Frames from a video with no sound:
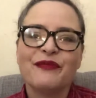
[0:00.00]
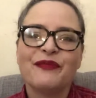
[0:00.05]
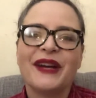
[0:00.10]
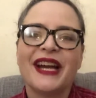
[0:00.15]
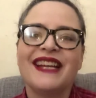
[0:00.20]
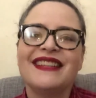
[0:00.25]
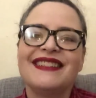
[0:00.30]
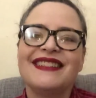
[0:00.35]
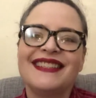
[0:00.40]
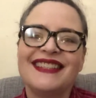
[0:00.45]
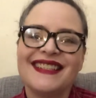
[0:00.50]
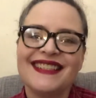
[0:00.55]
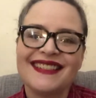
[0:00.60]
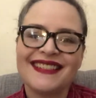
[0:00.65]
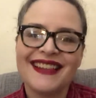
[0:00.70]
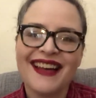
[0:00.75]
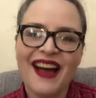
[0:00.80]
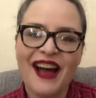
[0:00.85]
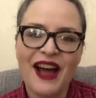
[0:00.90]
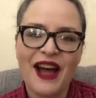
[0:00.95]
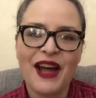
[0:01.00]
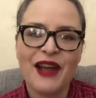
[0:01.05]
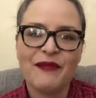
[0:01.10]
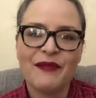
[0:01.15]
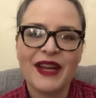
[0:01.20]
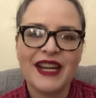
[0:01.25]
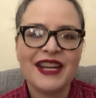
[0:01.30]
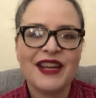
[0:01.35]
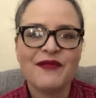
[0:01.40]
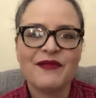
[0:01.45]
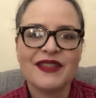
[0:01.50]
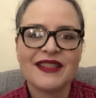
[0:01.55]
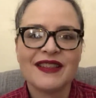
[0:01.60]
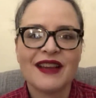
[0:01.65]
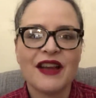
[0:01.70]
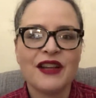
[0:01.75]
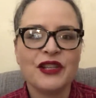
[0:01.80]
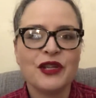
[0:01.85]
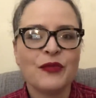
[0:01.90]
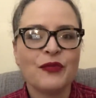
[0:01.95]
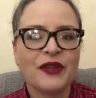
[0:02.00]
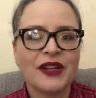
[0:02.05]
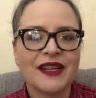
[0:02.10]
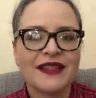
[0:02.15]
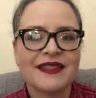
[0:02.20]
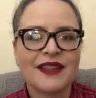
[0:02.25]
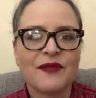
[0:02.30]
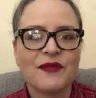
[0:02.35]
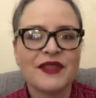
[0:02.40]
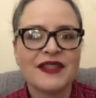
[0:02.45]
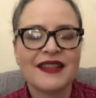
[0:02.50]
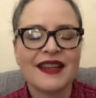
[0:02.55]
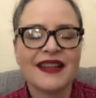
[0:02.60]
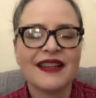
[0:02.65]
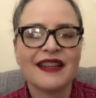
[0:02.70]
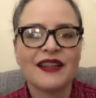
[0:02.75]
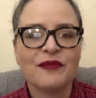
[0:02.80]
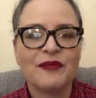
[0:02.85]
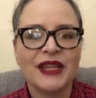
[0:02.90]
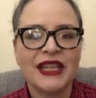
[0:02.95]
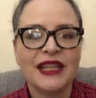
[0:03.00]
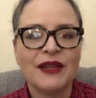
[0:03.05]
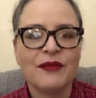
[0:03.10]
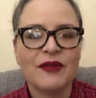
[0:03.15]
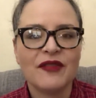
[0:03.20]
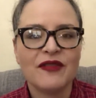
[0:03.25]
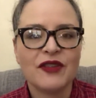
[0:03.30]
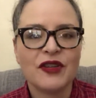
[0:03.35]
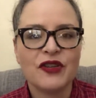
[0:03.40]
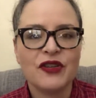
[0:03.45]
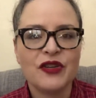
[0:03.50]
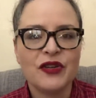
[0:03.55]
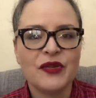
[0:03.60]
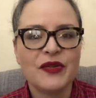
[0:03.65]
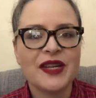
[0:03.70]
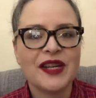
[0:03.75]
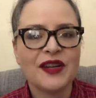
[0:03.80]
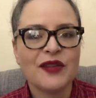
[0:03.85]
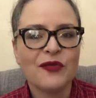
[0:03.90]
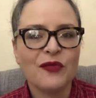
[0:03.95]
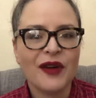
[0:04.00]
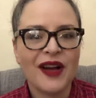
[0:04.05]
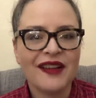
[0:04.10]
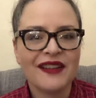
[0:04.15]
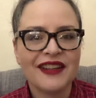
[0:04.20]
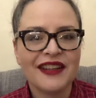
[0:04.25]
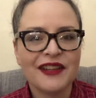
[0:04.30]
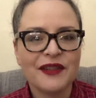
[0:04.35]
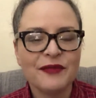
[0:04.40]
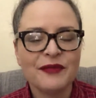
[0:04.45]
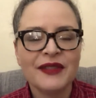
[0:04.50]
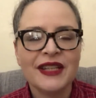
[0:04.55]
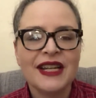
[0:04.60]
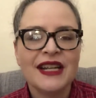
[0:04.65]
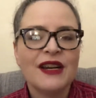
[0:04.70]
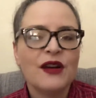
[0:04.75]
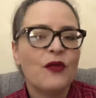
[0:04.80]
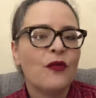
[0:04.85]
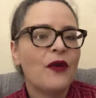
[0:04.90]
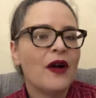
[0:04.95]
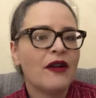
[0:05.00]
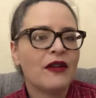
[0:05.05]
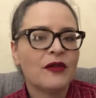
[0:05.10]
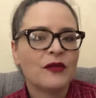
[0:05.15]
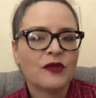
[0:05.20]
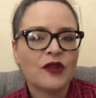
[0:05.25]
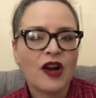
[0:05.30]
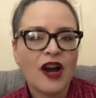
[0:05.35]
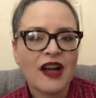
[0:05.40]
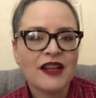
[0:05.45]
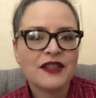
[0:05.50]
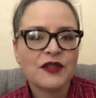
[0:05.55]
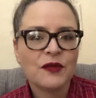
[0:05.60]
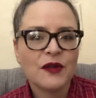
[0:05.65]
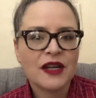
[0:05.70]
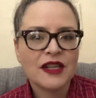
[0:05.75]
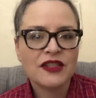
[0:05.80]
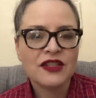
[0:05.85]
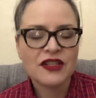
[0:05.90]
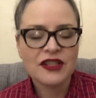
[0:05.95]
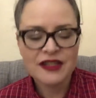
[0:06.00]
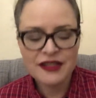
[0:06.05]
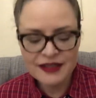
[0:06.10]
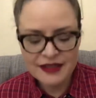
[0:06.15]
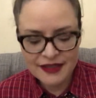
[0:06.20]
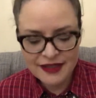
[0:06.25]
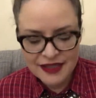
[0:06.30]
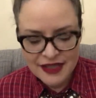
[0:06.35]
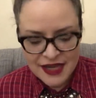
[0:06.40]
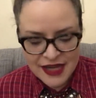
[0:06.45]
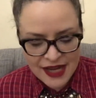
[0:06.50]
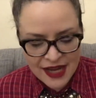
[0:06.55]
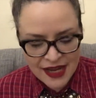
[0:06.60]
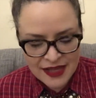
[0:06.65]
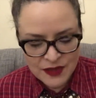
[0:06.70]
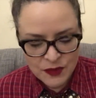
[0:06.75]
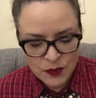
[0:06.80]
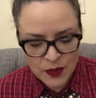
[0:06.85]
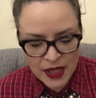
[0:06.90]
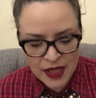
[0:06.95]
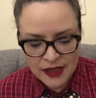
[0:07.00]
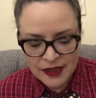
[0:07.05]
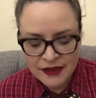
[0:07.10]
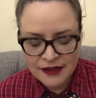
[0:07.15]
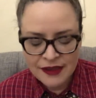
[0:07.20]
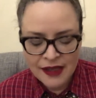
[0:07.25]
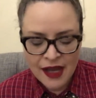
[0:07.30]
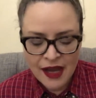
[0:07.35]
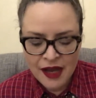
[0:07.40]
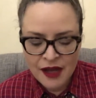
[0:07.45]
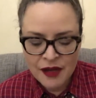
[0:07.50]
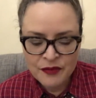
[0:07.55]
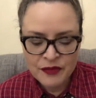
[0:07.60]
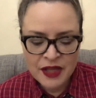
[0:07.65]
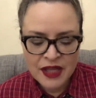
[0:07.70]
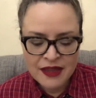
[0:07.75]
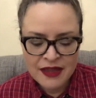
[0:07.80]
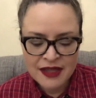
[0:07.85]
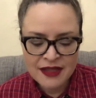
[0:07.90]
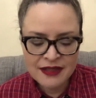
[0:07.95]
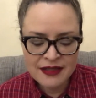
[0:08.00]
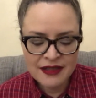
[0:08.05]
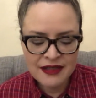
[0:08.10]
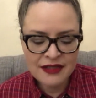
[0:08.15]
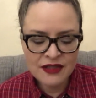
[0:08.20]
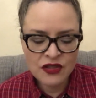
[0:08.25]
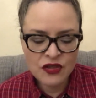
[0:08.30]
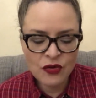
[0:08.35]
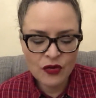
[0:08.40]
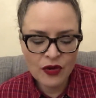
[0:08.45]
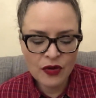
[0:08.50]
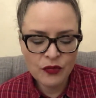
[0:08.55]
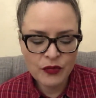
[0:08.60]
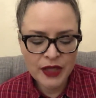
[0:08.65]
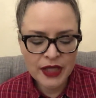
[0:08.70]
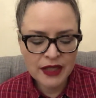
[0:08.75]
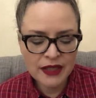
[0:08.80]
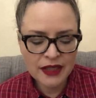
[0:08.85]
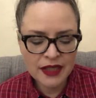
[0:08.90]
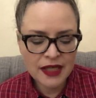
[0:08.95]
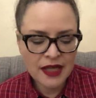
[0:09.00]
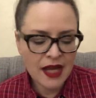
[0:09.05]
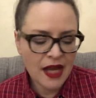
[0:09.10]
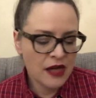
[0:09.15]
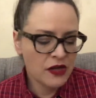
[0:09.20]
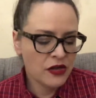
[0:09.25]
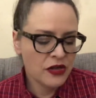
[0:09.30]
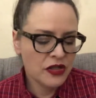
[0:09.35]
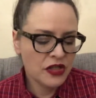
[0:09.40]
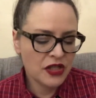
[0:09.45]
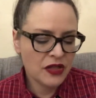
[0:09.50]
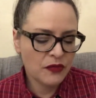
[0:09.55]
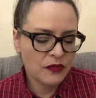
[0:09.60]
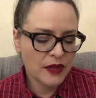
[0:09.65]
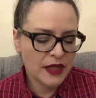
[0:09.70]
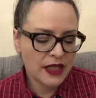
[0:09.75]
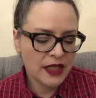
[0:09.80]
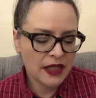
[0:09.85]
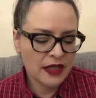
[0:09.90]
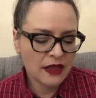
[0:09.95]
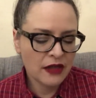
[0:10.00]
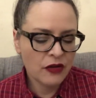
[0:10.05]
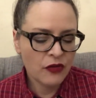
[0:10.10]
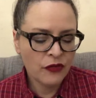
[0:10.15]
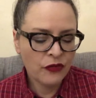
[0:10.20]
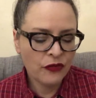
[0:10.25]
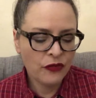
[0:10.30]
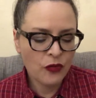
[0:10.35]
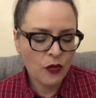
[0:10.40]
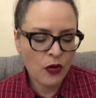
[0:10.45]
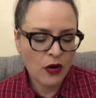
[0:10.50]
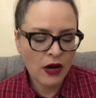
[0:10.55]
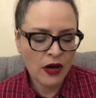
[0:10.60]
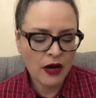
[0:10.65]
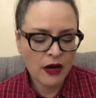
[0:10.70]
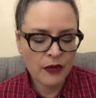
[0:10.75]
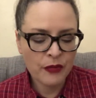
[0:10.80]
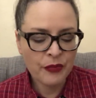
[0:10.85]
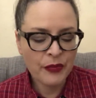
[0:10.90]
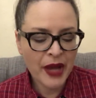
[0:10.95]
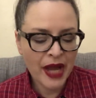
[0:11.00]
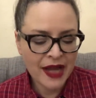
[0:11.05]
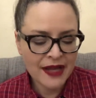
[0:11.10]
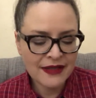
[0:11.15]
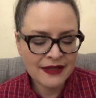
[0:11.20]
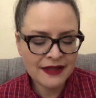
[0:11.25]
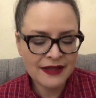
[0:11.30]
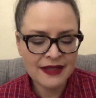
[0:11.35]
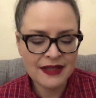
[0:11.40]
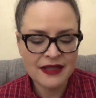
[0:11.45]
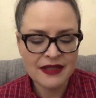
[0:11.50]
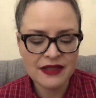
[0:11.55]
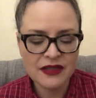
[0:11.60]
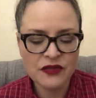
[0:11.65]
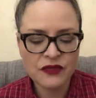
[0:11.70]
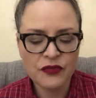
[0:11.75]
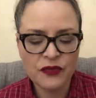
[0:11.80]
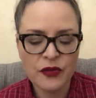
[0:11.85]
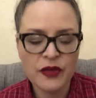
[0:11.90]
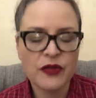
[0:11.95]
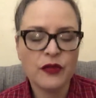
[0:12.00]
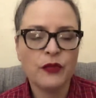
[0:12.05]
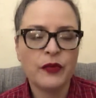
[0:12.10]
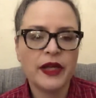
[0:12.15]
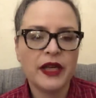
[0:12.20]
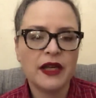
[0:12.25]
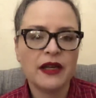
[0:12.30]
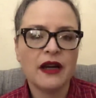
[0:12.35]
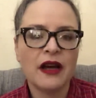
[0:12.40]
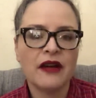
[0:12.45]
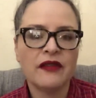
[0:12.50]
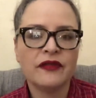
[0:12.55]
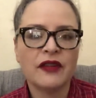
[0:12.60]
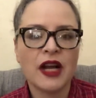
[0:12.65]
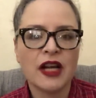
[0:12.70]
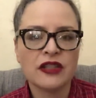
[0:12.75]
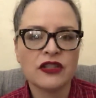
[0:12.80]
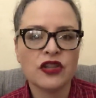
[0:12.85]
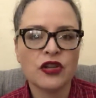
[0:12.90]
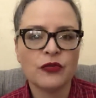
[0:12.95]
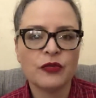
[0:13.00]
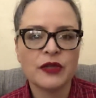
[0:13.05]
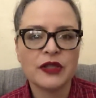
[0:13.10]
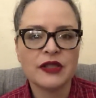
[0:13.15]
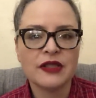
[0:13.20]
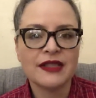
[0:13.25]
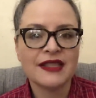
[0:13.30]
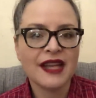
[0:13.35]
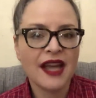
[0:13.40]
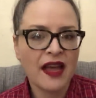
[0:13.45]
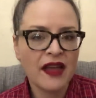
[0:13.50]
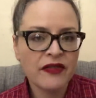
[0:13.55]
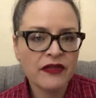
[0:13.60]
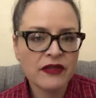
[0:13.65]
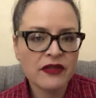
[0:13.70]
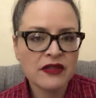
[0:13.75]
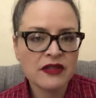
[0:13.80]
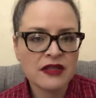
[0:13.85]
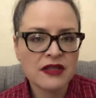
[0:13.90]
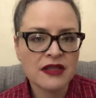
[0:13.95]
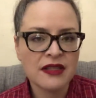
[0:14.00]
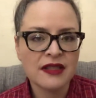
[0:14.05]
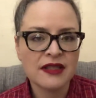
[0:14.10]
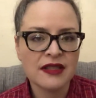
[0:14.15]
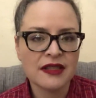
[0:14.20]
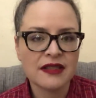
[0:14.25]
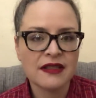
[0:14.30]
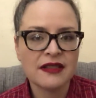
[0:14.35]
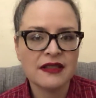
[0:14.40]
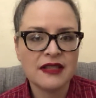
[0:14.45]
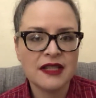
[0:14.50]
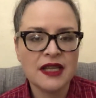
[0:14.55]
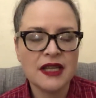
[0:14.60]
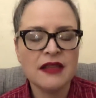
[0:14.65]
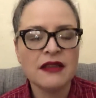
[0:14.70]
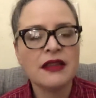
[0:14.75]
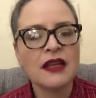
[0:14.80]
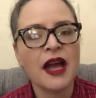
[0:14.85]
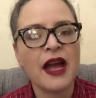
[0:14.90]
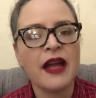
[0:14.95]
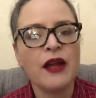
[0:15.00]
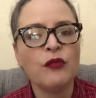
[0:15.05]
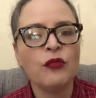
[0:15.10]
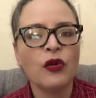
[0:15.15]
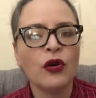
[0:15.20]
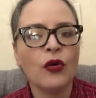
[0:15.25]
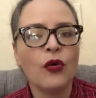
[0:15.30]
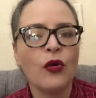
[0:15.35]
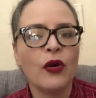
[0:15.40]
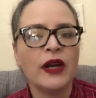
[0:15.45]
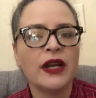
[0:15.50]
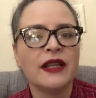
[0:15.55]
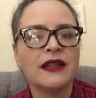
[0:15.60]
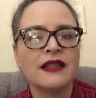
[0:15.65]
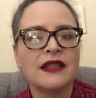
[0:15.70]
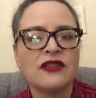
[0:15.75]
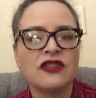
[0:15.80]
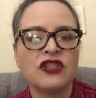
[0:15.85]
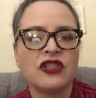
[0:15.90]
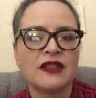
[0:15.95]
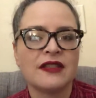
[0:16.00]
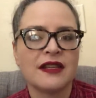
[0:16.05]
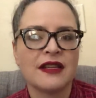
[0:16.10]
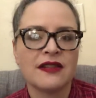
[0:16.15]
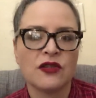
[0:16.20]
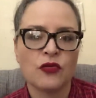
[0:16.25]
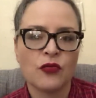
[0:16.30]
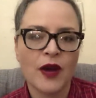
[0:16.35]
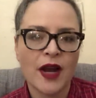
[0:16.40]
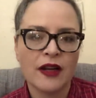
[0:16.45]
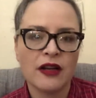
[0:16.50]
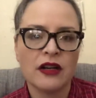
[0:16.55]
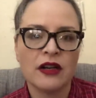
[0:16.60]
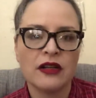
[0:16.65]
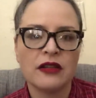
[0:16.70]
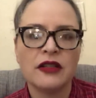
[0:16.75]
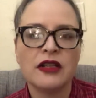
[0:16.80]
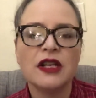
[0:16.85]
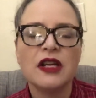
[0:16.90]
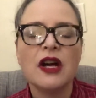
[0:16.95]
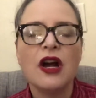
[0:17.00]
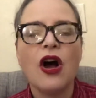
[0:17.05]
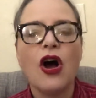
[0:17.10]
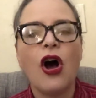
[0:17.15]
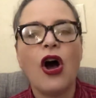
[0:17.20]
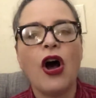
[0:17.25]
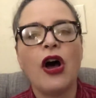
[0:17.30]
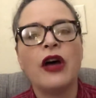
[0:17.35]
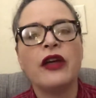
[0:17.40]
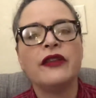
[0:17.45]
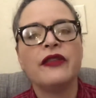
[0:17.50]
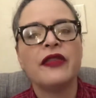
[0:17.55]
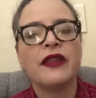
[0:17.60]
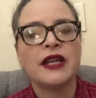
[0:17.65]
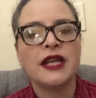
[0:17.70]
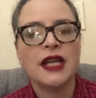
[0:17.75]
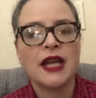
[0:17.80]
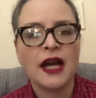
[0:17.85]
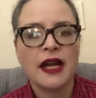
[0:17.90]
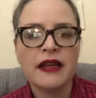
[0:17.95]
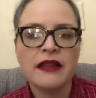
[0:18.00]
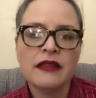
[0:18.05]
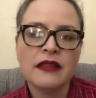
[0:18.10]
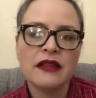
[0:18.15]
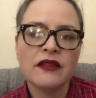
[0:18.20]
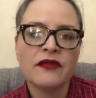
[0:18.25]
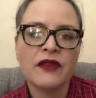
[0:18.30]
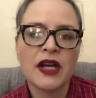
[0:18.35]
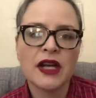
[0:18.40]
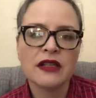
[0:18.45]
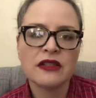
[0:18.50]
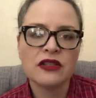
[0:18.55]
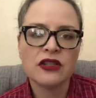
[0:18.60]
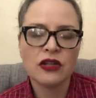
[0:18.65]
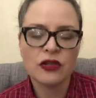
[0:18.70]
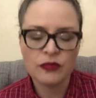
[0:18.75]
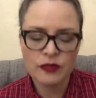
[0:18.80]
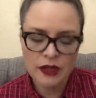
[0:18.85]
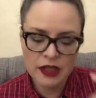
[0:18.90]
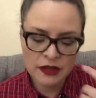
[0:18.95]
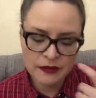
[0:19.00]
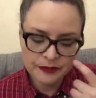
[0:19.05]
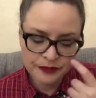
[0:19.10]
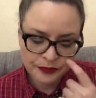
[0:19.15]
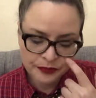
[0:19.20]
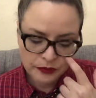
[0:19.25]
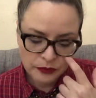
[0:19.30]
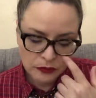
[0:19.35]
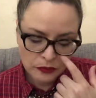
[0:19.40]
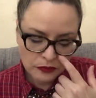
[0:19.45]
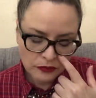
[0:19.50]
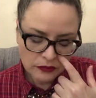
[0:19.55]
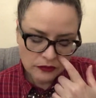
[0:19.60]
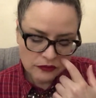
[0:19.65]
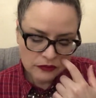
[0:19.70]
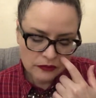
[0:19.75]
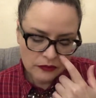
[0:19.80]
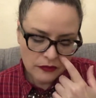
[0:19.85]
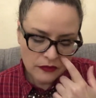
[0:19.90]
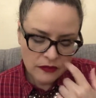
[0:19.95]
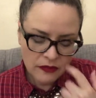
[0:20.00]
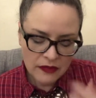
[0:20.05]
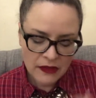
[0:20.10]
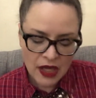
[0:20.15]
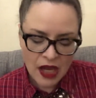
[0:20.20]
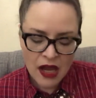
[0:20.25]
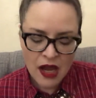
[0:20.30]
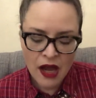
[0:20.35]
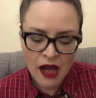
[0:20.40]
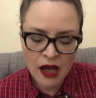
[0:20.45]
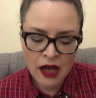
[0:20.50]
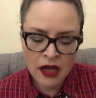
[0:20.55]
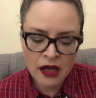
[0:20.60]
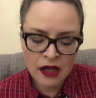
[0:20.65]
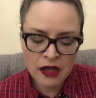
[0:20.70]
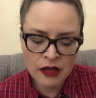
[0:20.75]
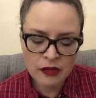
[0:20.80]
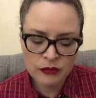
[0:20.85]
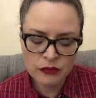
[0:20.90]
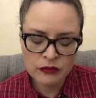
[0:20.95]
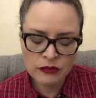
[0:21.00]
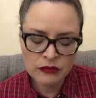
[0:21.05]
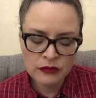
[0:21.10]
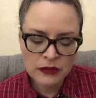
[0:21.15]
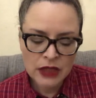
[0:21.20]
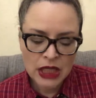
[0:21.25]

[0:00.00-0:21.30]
Pisces, hi, my name is Anya Briggs. I'm a psychic medium. If you're new here, welcome. Welcome, cross watchers as well. This is your weekly energy reading for Pisces for the week of October 10th to the 16th. I am recording this just as a record on the 9th of October. And